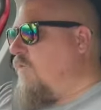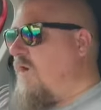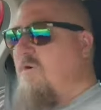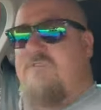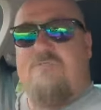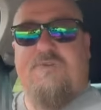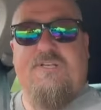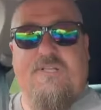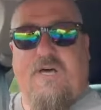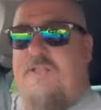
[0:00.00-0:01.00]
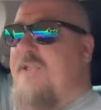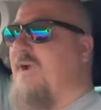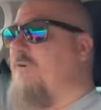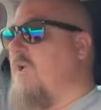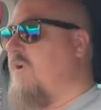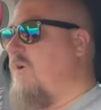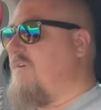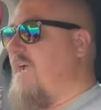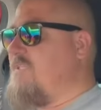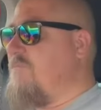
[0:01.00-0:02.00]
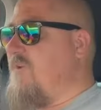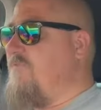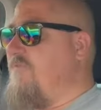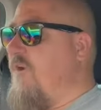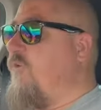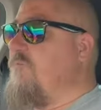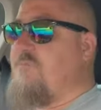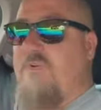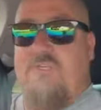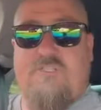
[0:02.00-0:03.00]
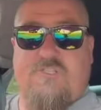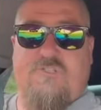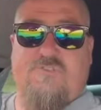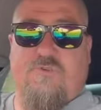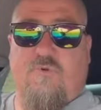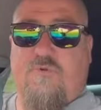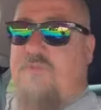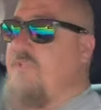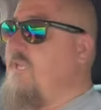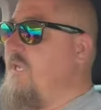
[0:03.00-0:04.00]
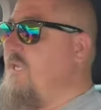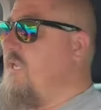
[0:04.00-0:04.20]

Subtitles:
what else has been done? Now, a lot of it hasn't been filmed because, as you saw in the